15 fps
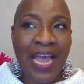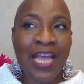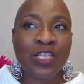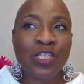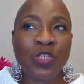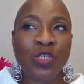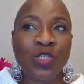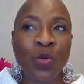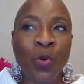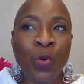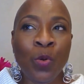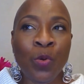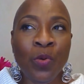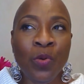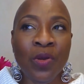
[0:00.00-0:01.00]
And
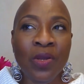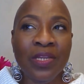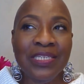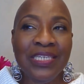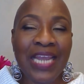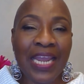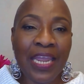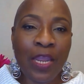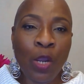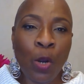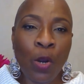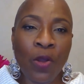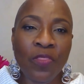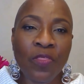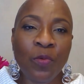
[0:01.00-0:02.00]
so taking
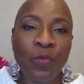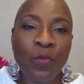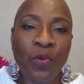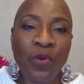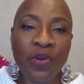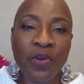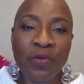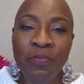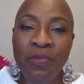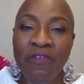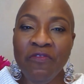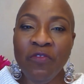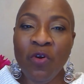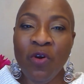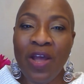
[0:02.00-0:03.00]
on the work
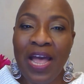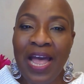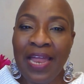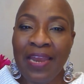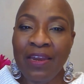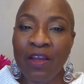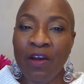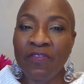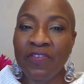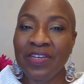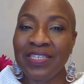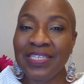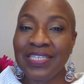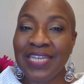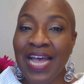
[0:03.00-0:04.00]
beforehand of
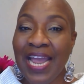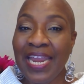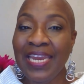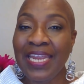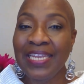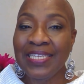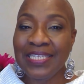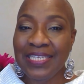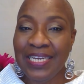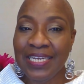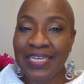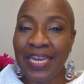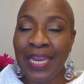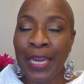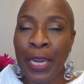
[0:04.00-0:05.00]
assigning
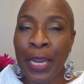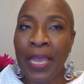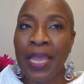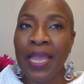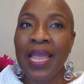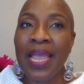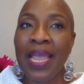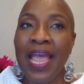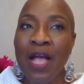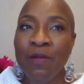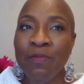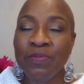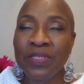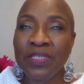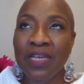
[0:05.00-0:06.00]
seating
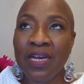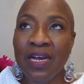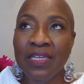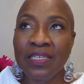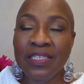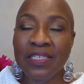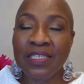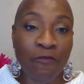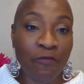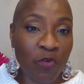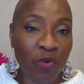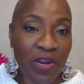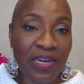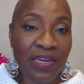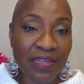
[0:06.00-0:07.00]
helps us
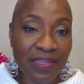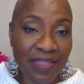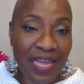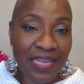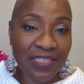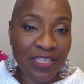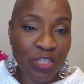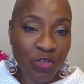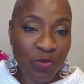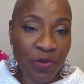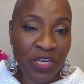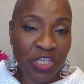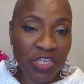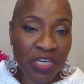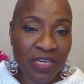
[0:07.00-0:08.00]
avoid that
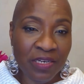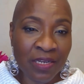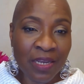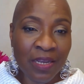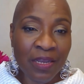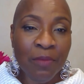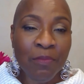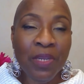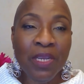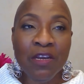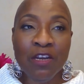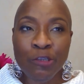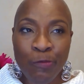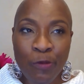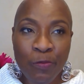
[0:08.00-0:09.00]
situation,
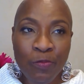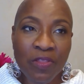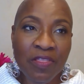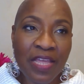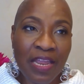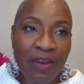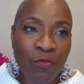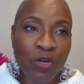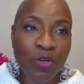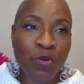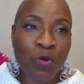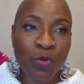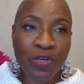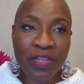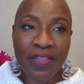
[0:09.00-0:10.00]
because people then would
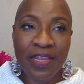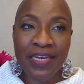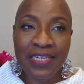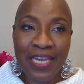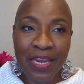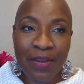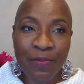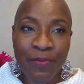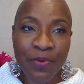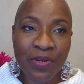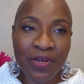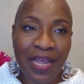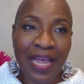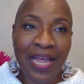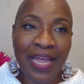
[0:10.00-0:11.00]
go to their
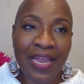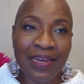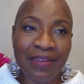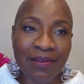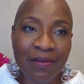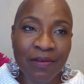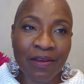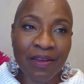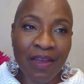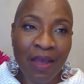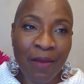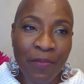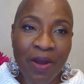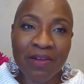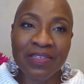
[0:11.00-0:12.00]
table and
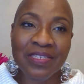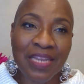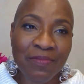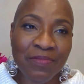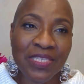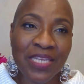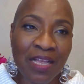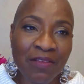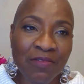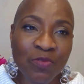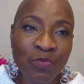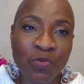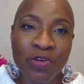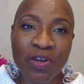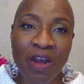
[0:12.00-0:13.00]
amongst
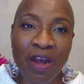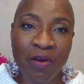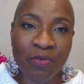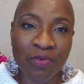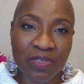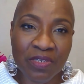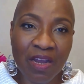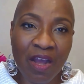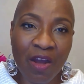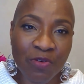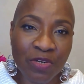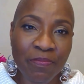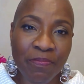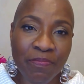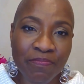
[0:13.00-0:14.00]
themselves work out how
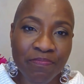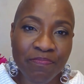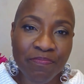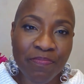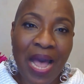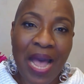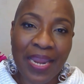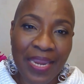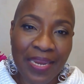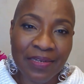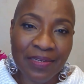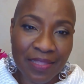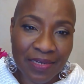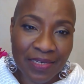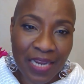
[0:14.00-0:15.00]
to pack
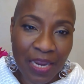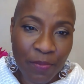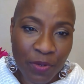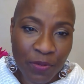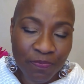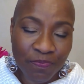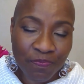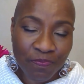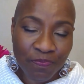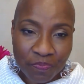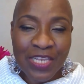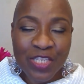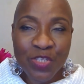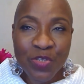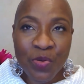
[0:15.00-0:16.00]
into the table.
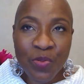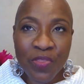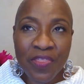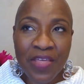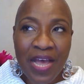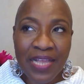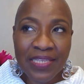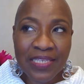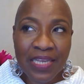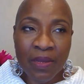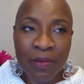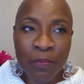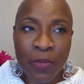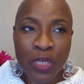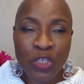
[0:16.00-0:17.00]
And so that's
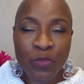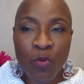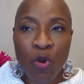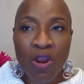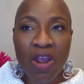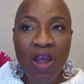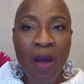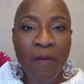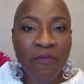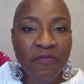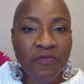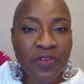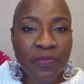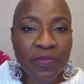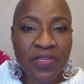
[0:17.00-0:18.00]
a much more
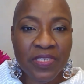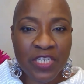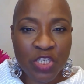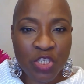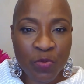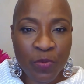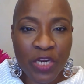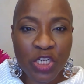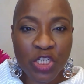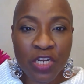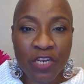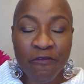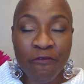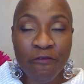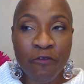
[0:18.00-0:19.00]
comfortable
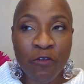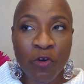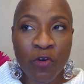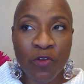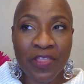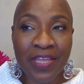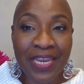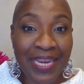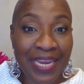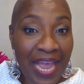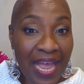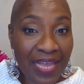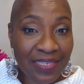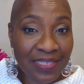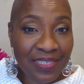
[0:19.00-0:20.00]
situation for the
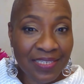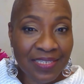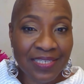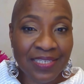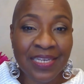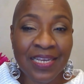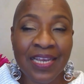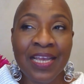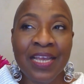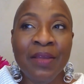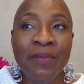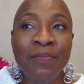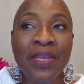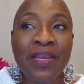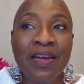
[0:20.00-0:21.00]
guests,
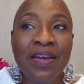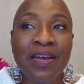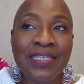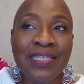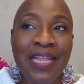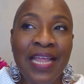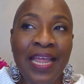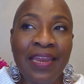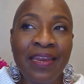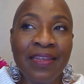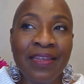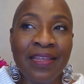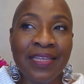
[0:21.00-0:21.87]
because then